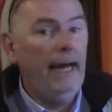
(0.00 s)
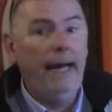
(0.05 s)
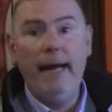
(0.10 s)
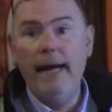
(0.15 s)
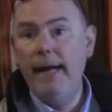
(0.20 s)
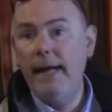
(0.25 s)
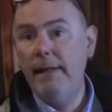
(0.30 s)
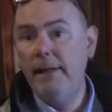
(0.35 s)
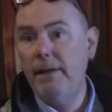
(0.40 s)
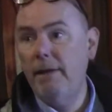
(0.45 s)

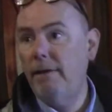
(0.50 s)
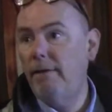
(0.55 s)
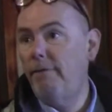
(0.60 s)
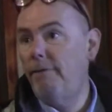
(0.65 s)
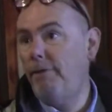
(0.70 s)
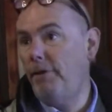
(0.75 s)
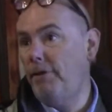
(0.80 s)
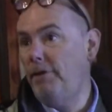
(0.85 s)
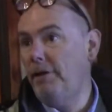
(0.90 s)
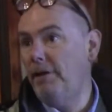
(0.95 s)
And
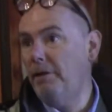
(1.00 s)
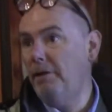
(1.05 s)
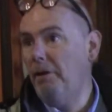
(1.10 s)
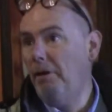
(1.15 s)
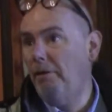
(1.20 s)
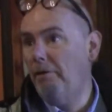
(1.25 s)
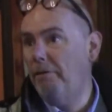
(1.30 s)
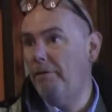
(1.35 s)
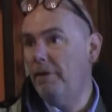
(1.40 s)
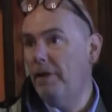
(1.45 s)
funny
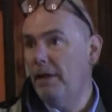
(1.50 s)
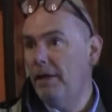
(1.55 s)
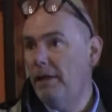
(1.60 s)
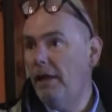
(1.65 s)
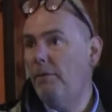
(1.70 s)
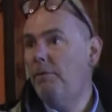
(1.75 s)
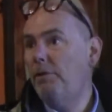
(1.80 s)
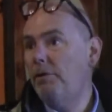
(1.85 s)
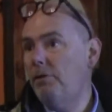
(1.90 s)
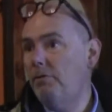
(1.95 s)
enough,
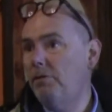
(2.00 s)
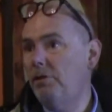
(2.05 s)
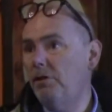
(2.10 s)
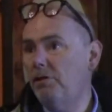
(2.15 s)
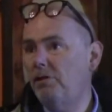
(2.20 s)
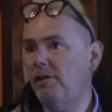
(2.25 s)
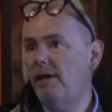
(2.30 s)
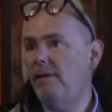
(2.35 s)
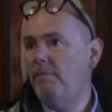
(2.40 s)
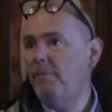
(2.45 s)
they were doing
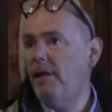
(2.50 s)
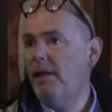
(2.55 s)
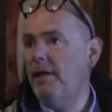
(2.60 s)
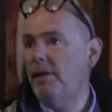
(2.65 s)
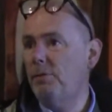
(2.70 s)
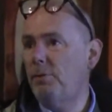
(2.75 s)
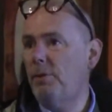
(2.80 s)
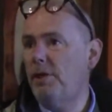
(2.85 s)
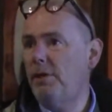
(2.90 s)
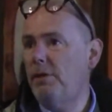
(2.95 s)
the same
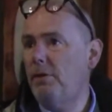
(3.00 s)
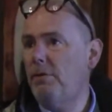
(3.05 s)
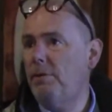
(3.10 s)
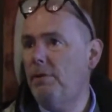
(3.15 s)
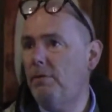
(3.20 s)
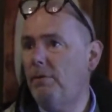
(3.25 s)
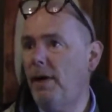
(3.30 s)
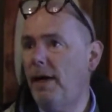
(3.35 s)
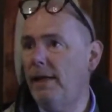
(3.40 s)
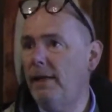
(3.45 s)
thing as we're
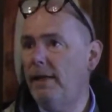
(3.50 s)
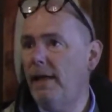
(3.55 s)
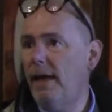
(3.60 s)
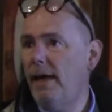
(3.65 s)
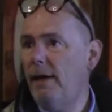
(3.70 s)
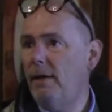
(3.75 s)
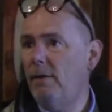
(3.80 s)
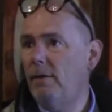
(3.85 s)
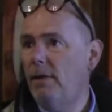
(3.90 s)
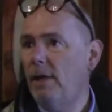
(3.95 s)
doing right
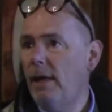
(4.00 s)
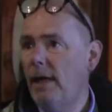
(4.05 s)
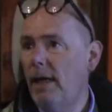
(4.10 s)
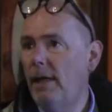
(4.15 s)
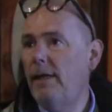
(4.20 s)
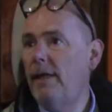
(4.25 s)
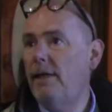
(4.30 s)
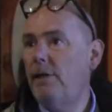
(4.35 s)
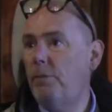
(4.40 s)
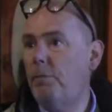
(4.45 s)
now,
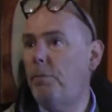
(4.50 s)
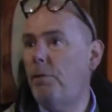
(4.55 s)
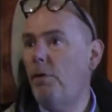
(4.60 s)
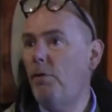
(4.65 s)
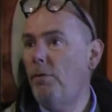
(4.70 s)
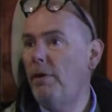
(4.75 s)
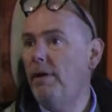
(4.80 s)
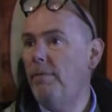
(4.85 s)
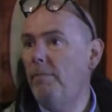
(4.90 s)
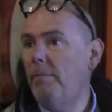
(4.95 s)
and that's
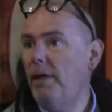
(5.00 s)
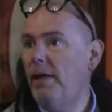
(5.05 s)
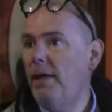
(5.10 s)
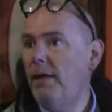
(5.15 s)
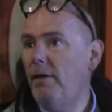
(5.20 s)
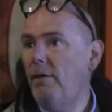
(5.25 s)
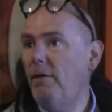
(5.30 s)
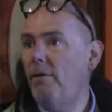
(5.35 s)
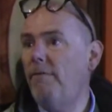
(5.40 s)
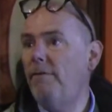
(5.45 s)
brewing
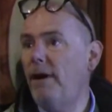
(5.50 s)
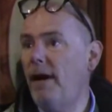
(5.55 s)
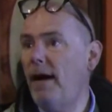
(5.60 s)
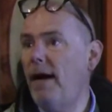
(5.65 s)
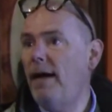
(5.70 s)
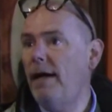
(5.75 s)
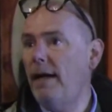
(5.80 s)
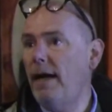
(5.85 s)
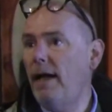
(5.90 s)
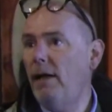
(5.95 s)
beer of a
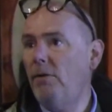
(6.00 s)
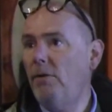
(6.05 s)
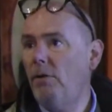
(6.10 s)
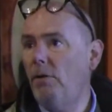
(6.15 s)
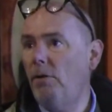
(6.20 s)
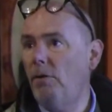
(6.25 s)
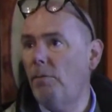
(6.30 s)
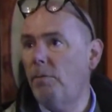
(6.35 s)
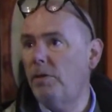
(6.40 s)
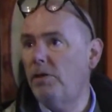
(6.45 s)
high
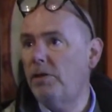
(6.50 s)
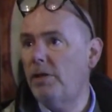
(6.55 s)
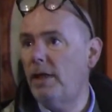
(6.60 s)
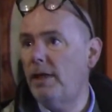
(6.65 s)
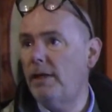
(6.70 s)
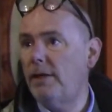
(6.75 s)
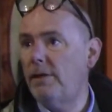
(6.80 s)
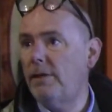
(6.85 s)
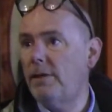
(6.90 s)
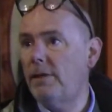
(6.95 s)
alcohol
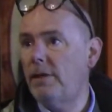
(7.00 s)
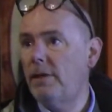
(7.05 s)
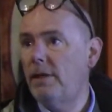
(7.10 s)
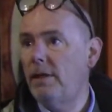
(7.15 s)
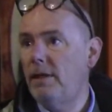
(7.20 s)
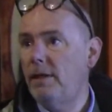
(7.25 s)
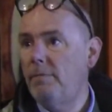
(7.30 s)
percentage.